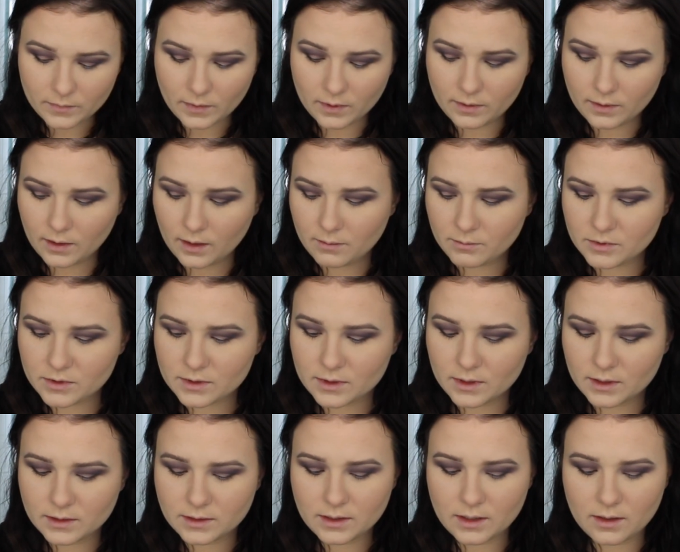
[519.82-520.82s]
And then I'm just
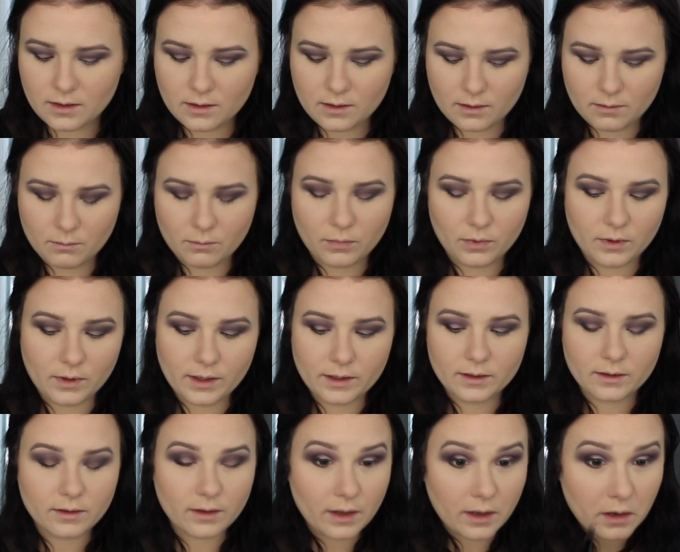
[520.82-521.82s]
going to take and
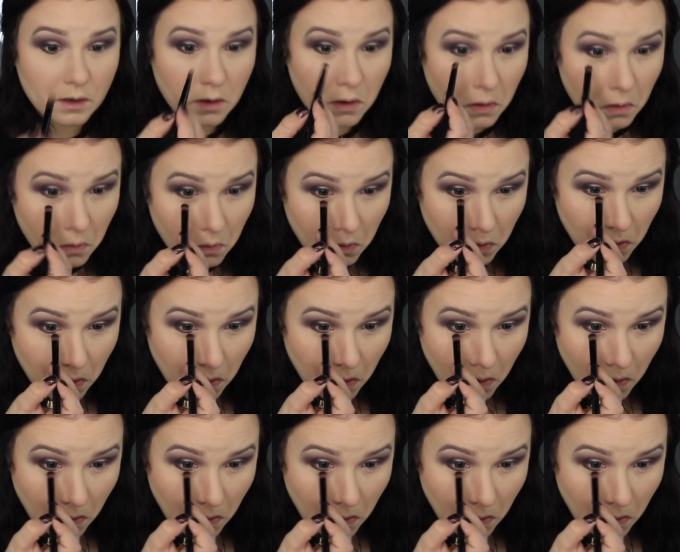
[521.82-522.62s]
blend that out.